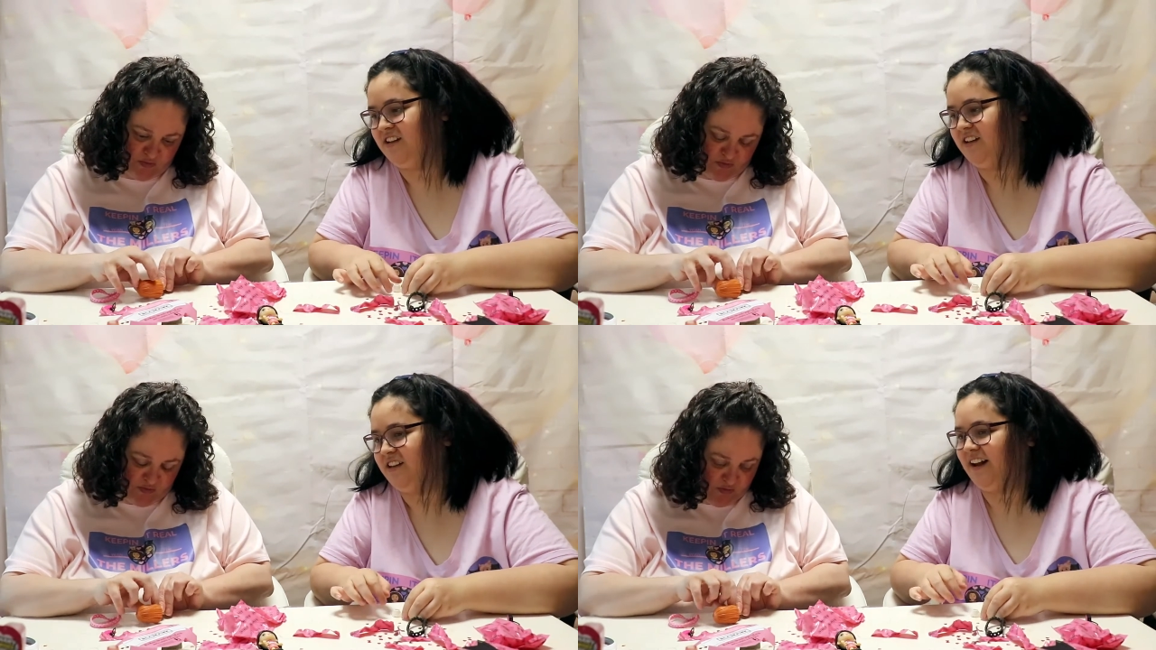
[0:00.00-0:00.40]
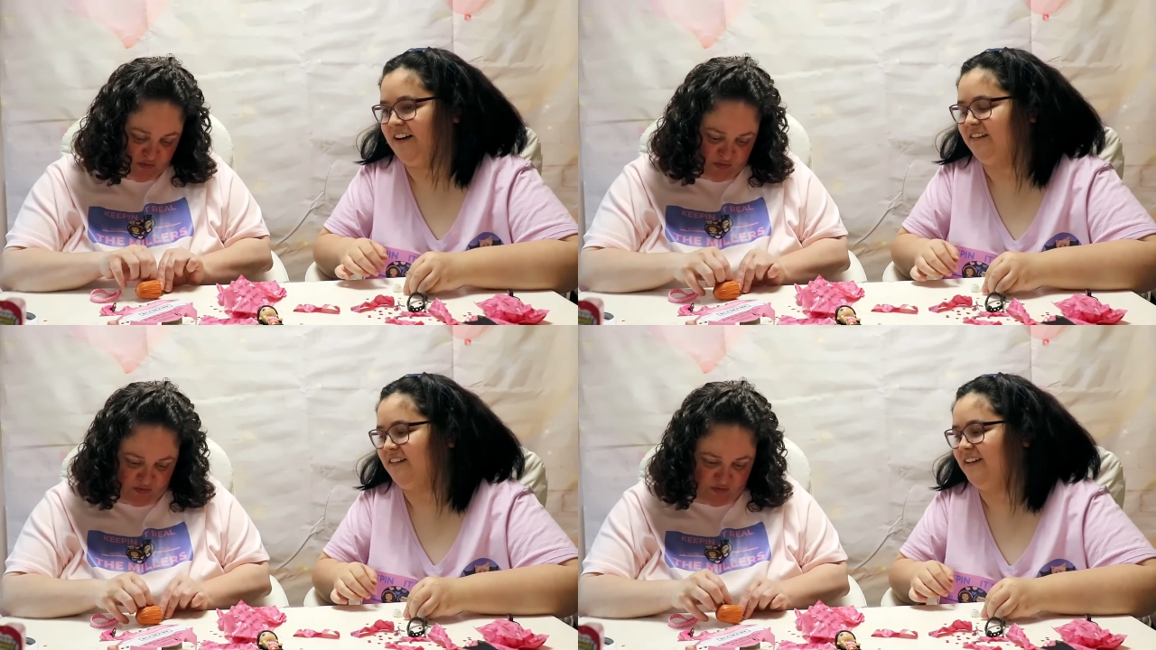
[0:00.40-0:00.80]
Speaker 1: It's
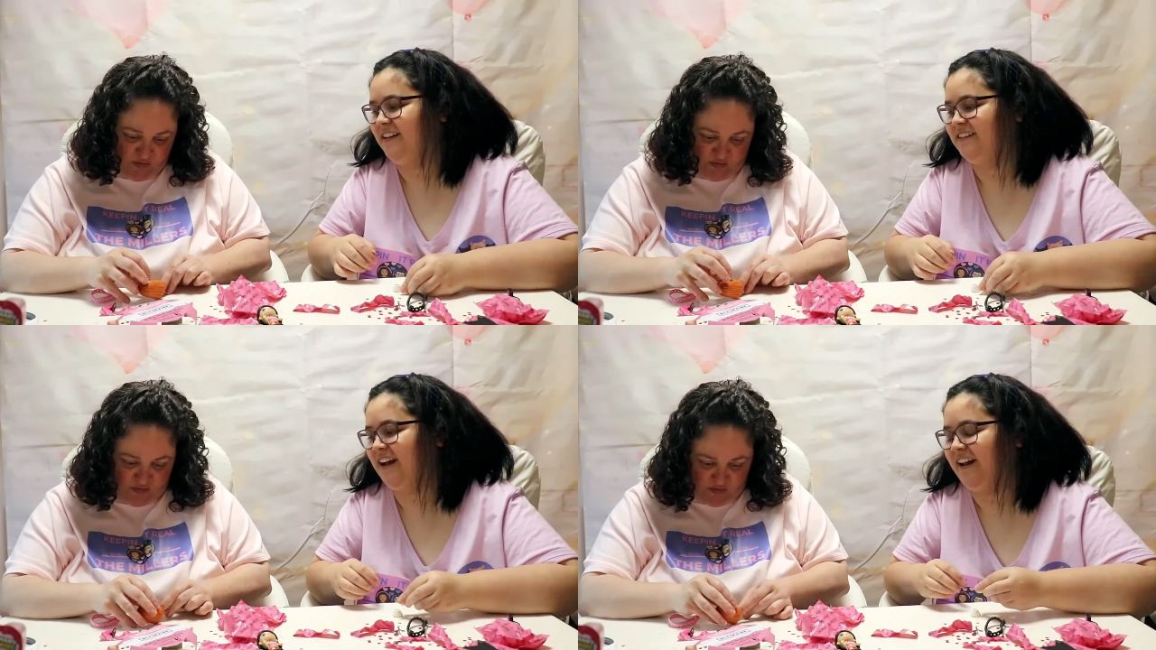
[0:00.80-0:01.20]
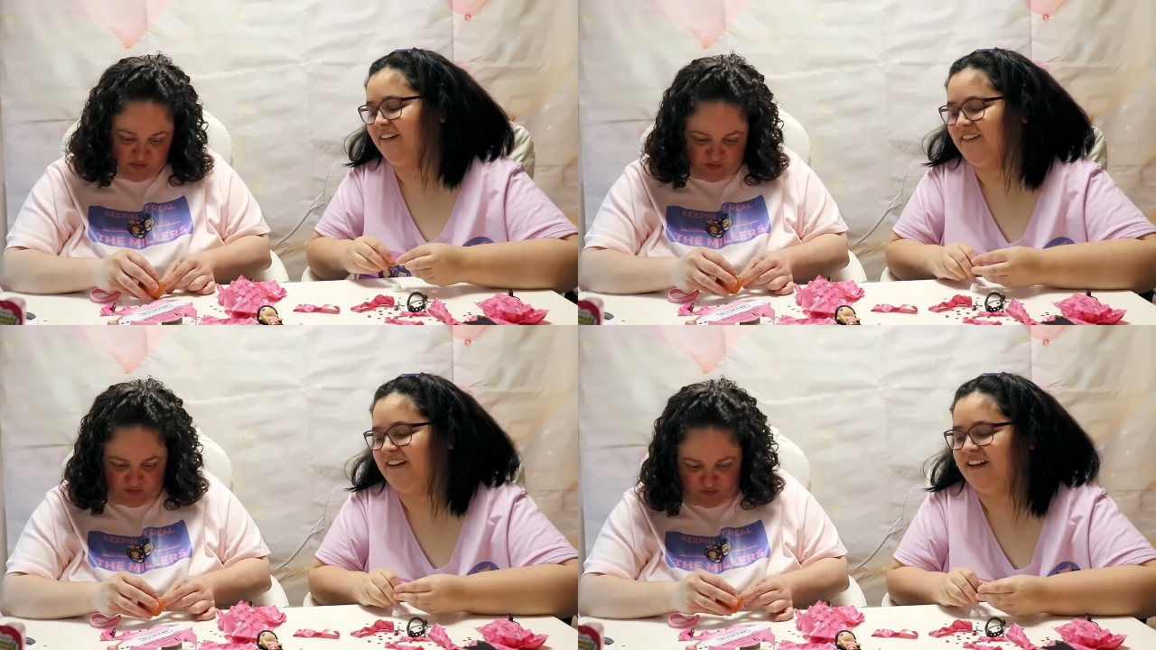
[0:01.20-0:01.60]
kind of it's kind
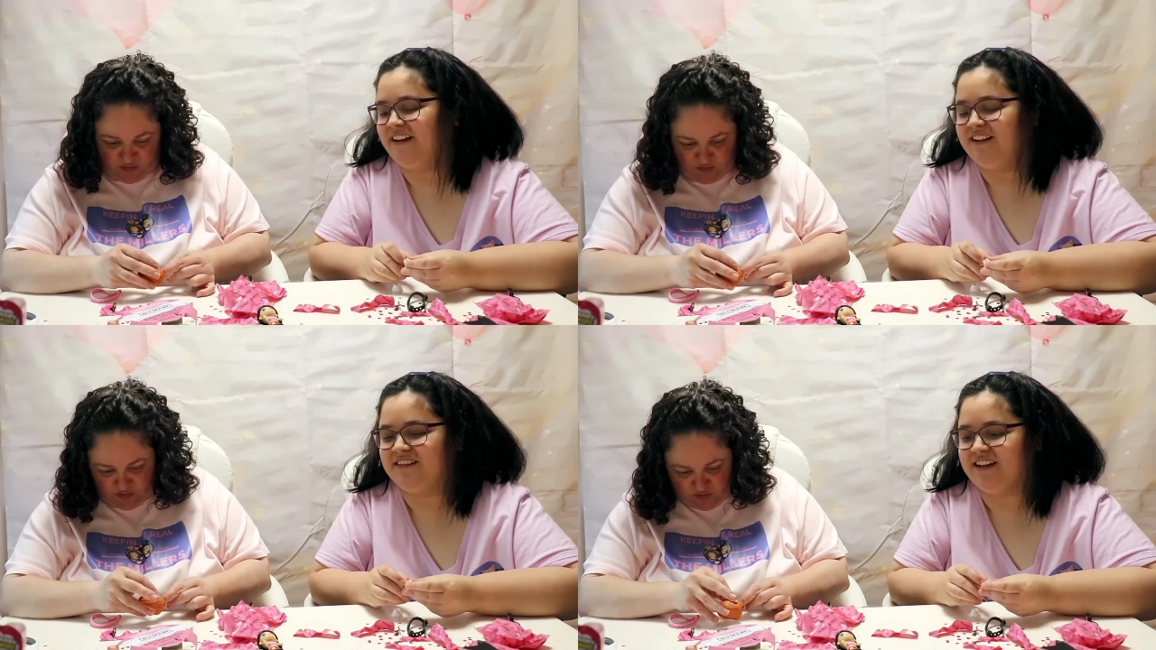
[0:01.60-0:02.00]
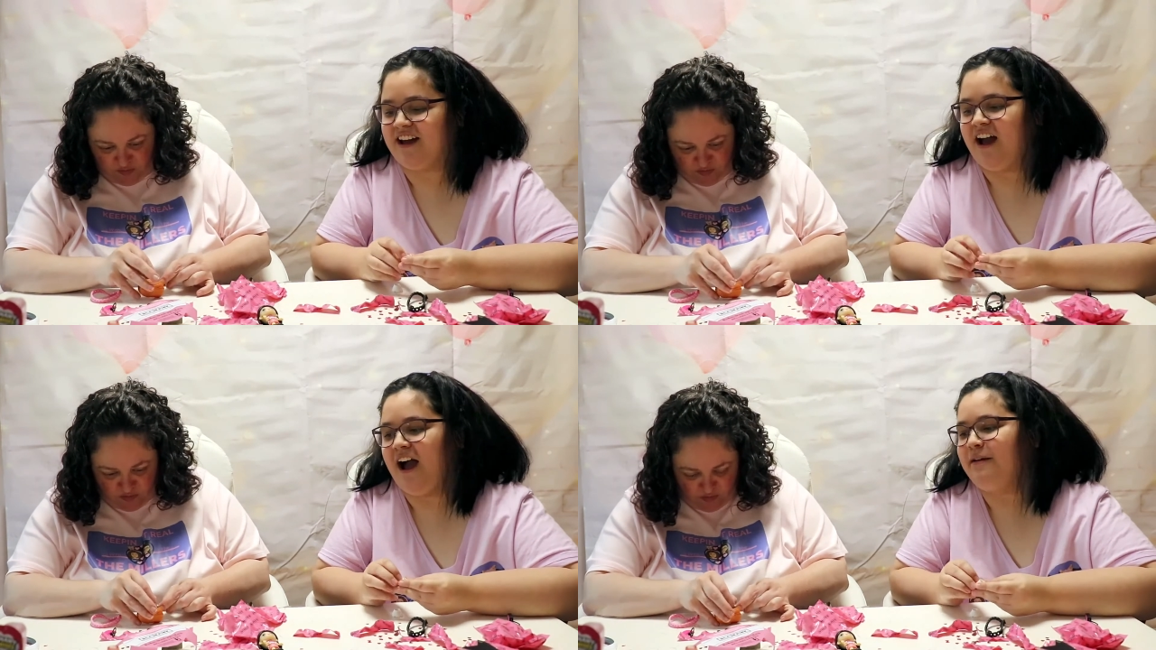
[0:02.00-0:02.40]
of like like
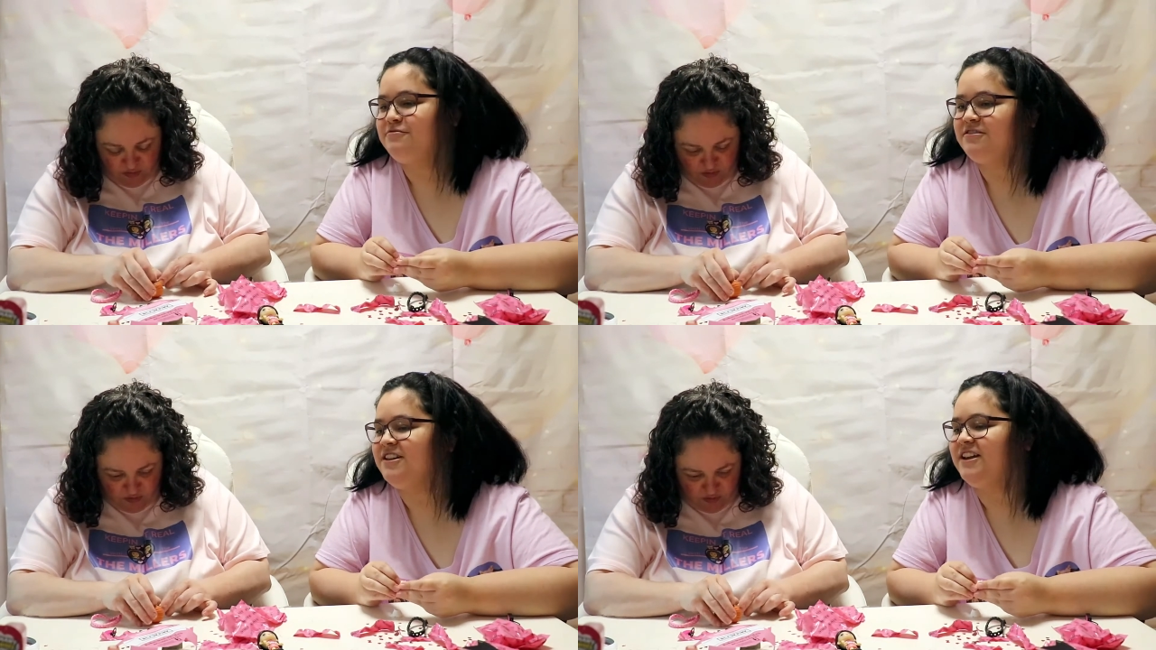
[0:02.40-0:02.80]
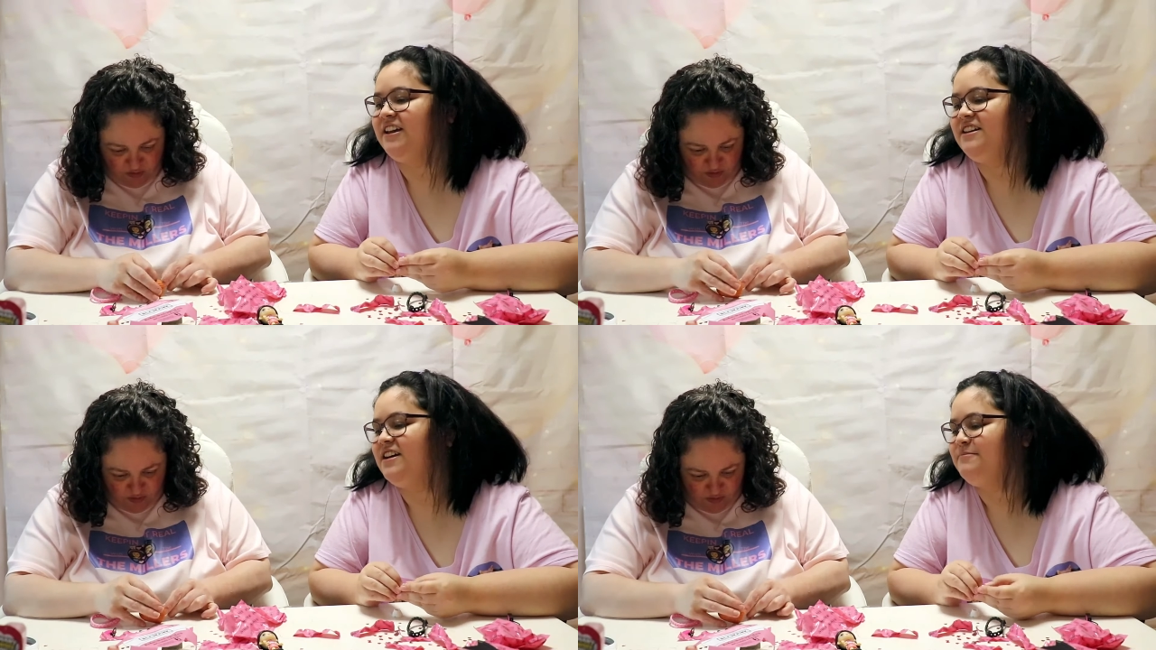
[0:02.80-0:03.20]
I'm
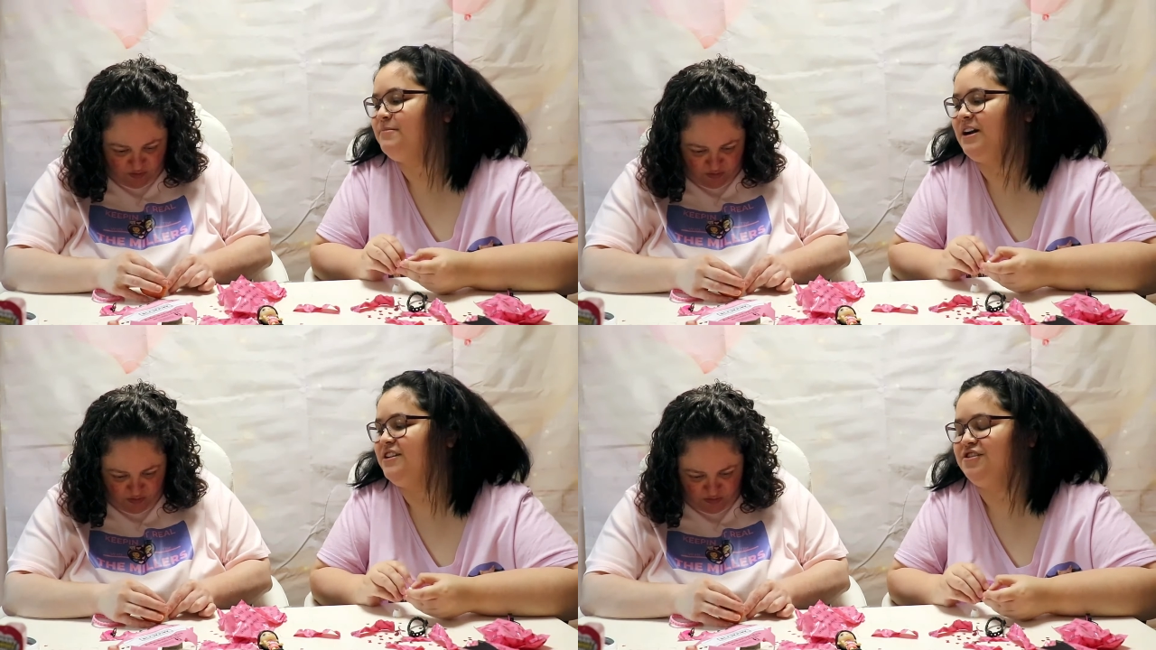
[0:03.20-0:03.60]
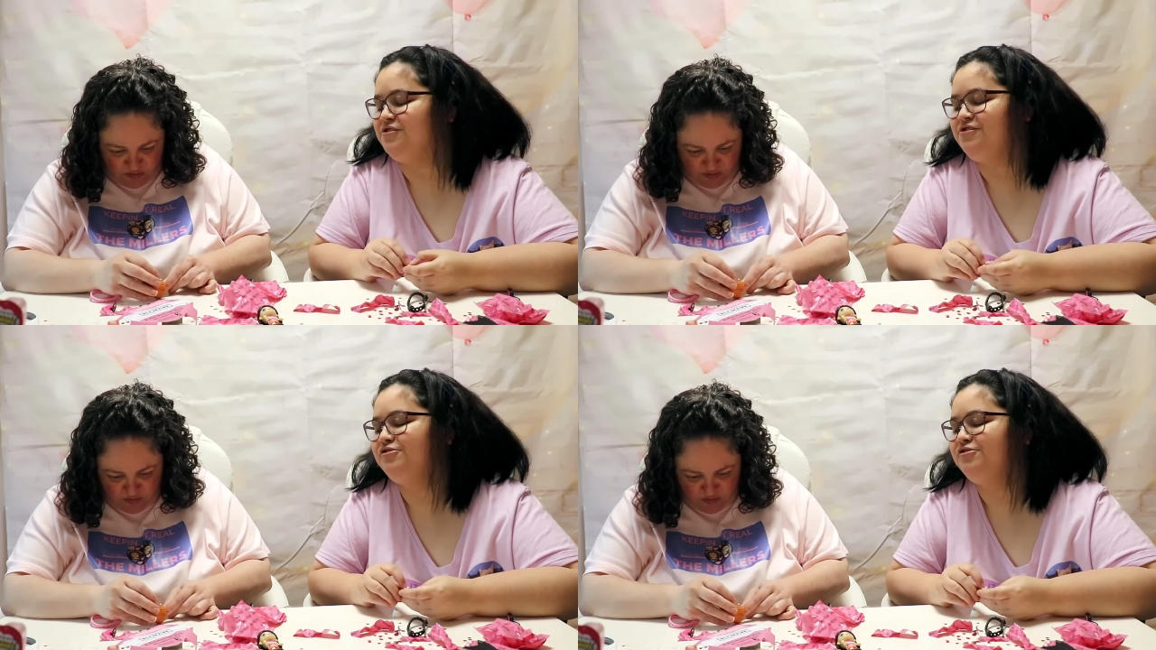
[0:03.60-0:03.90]
sneaking up on you.